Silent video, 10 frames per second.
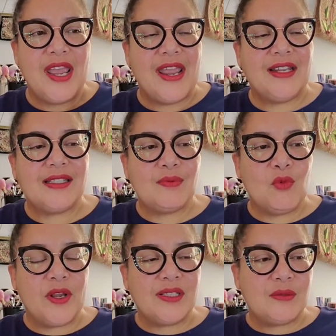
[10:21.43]
It's
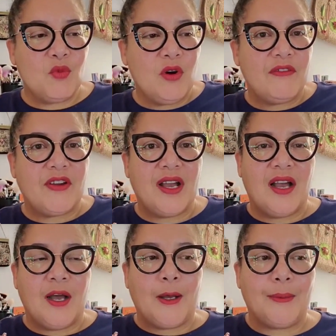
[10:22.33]
more of
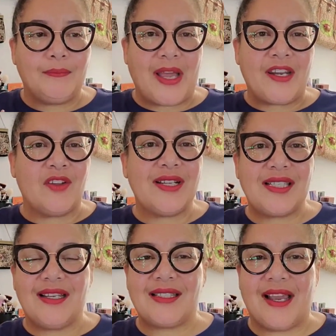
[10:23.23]
a I know they
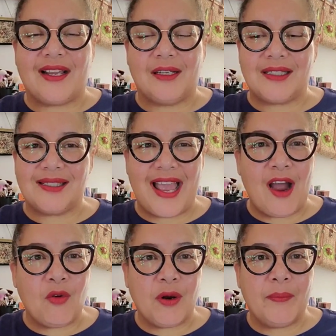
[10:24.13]
say it's like a
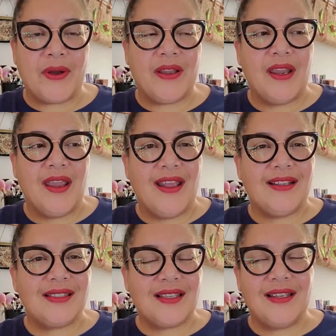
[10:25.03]
sour, but
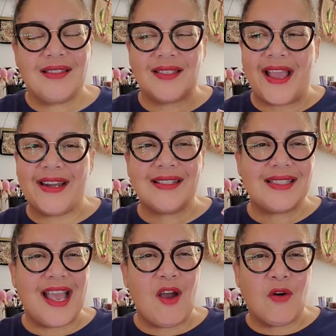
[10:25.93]
it's kind of
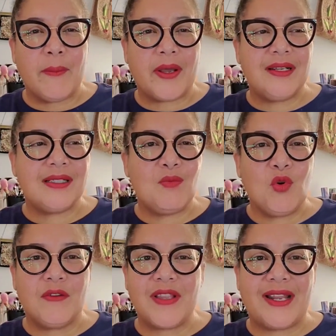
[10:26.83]
sour, but it's
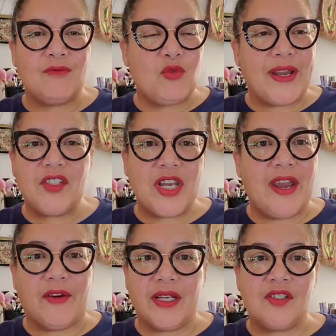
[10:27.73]
more of like red cherry.